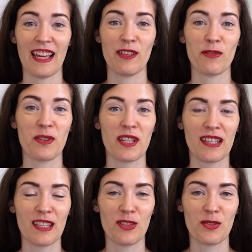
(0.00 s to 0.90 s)
Hi everyone,
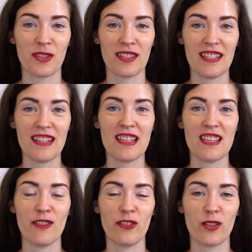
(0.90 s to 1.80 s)
it's Justine.
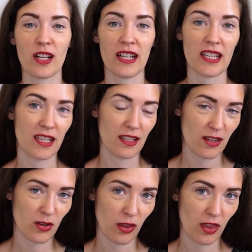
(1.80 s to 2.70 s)
If you clicked
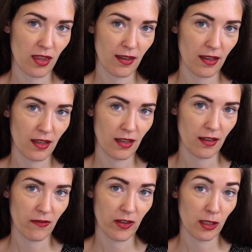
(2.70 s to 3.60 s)
on
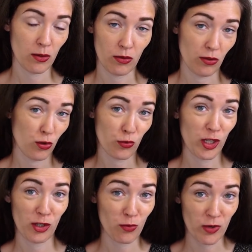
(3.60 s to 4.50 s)
the video, you
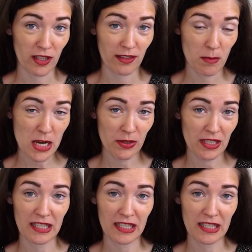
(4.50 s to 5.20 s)
already know what it's about.